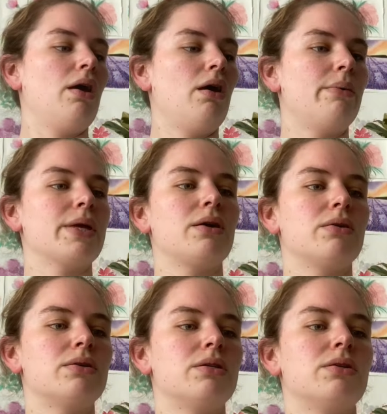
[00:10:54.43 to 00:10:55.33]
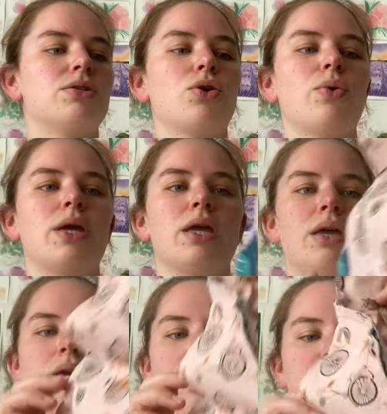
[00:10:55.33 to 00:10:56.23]
Oh my God, sewing
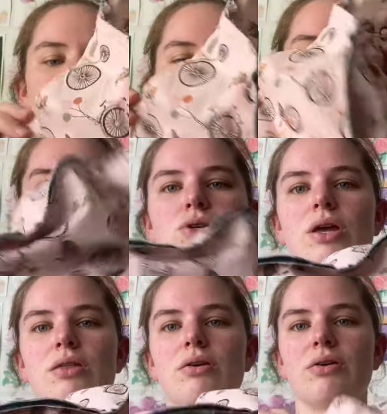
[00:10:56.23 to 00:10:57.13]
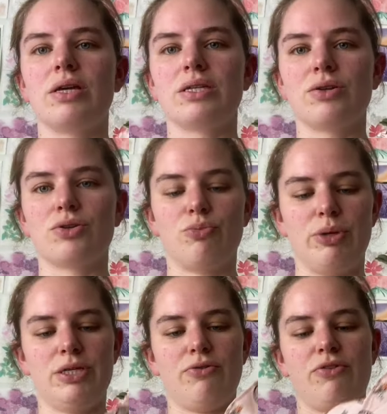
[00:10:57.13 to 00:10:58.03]
everything together is not a
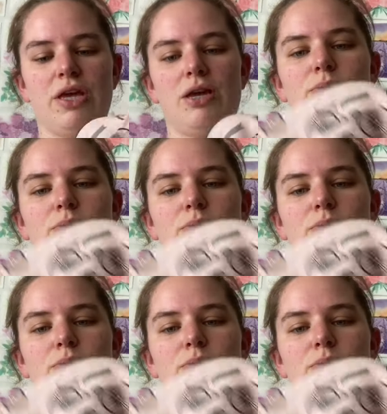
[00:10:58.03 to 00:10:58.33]
piece of cake,